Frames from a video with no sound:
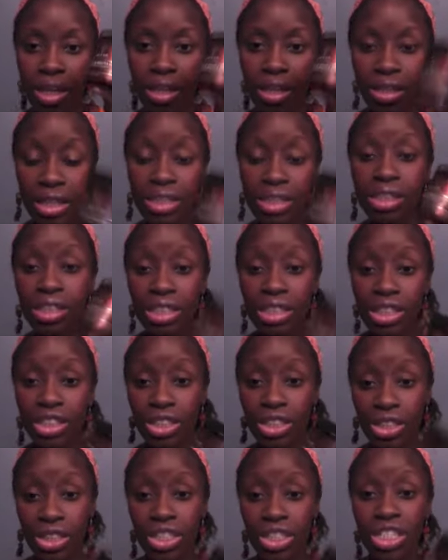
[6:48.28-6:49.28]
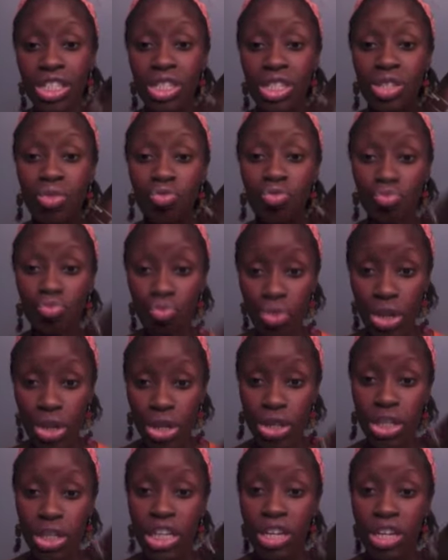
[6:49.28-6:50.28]
This conditioner is
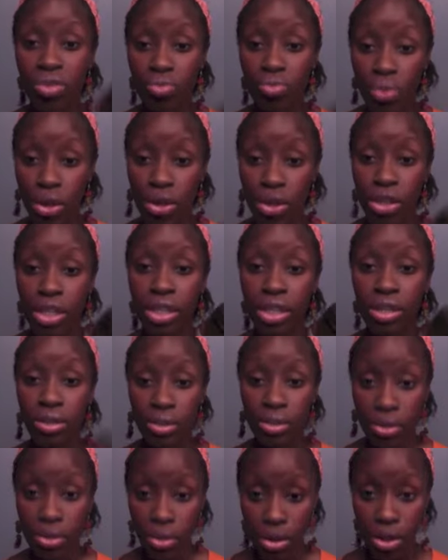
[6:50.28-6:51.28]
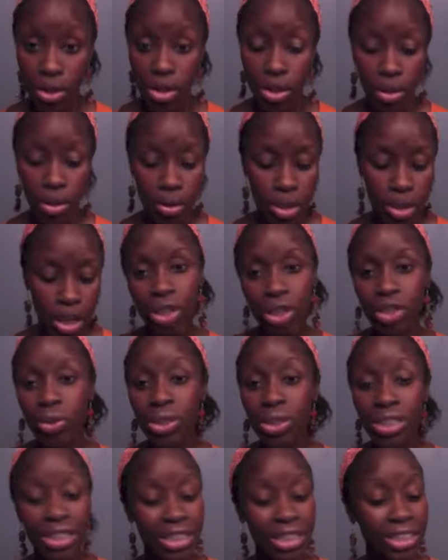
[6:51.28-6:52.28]
really, really good. Okay, you
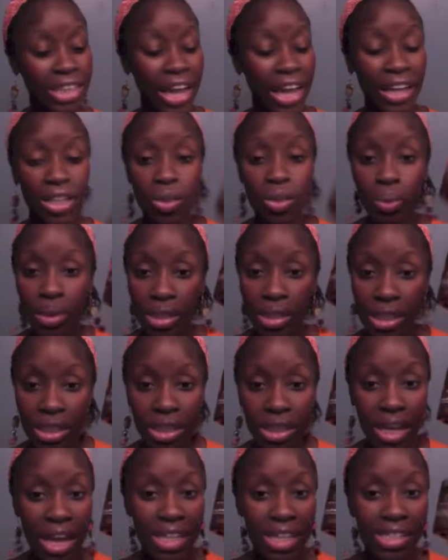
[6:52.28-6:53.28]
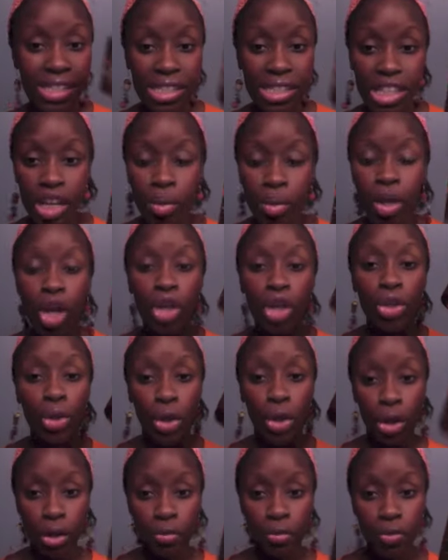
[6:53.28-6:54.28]
can detangle with this. It has slip. Your
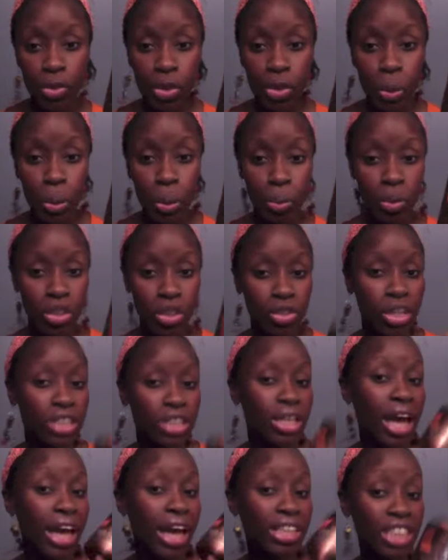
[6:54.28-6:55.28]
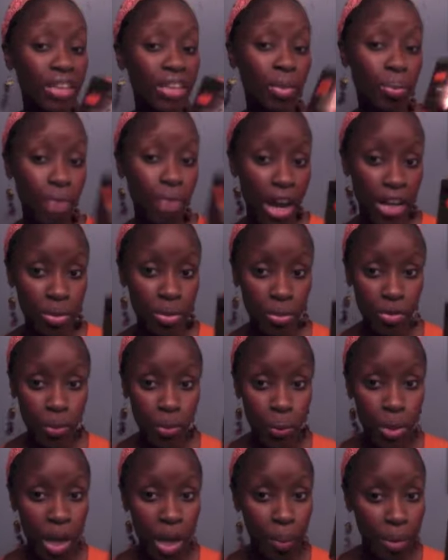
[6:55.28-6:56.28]
hair feels super moisturized. I actually have a product
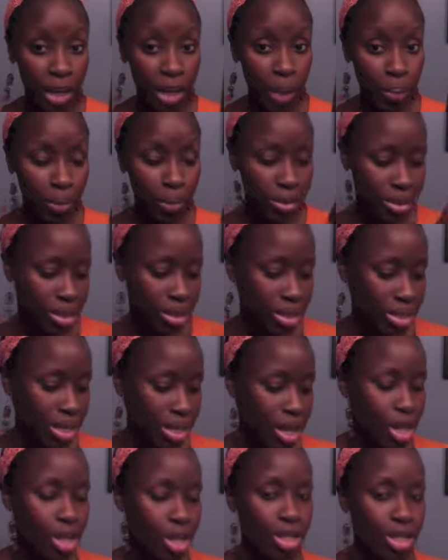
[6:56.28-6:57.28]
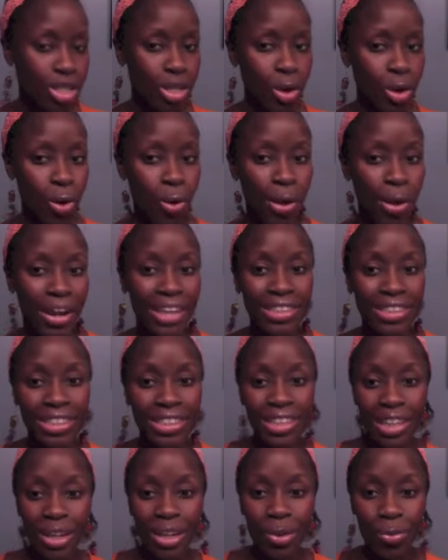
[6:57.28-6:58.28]
review coming up on this. So, and I did
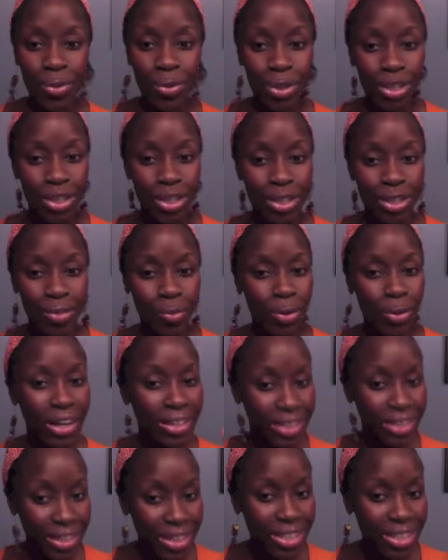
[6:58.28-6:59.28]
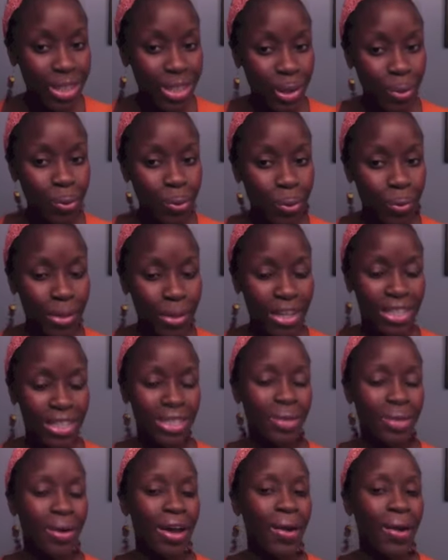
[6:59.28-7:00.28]
it in a really, what I think is a cool way.
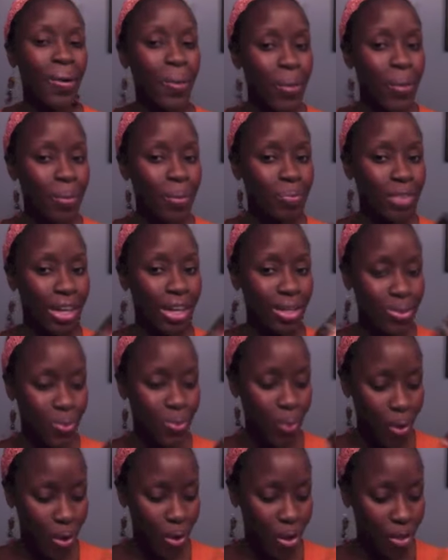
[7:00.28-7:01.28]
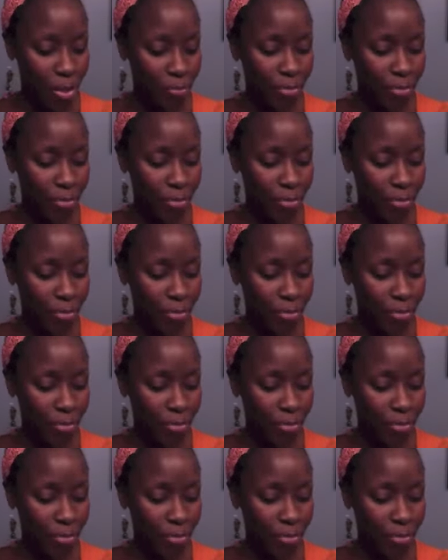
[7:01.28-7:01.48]
So I hope that you all